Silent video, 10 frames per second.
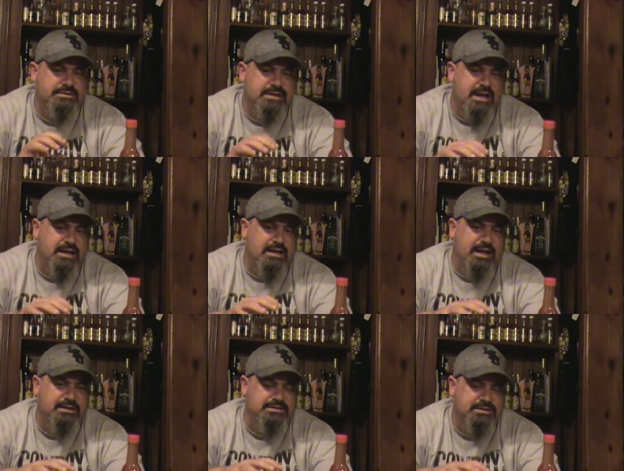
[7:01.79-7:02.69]
kind of
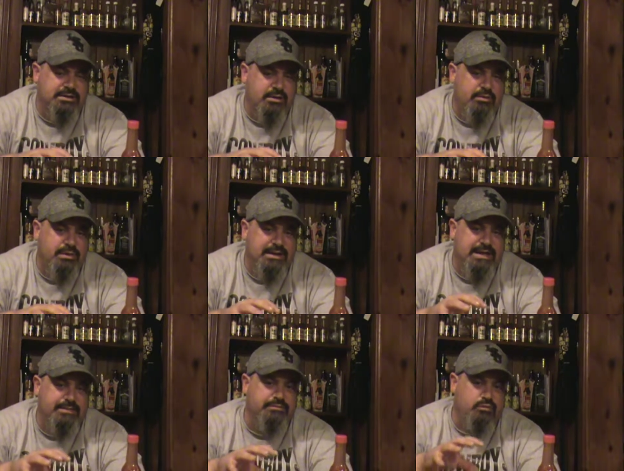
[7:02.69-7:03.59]
like slowly
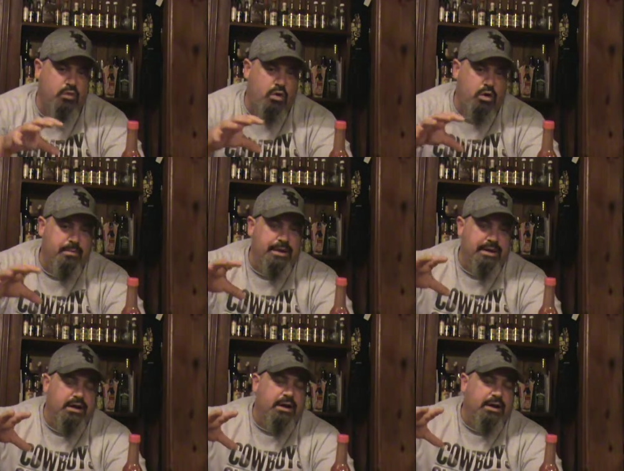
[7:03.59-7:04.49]
keeps
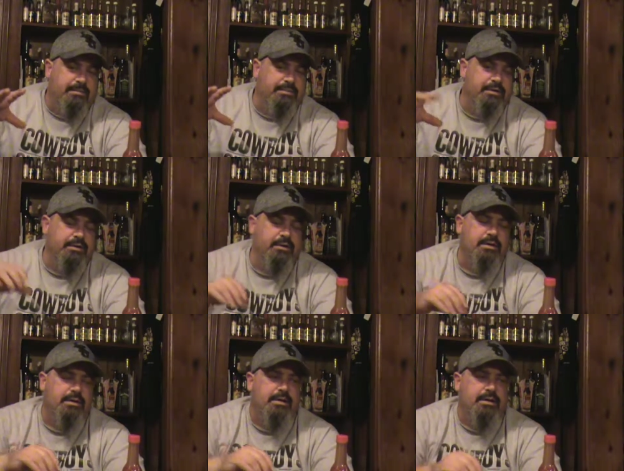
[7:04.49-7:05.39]
warming up,
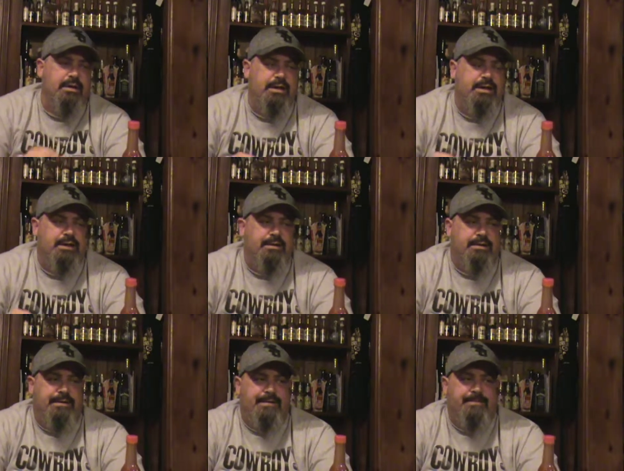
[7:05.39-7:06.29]
and
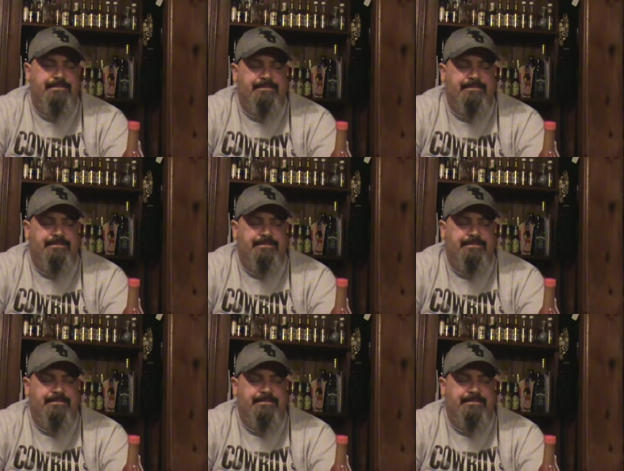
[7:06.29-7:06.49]
uh,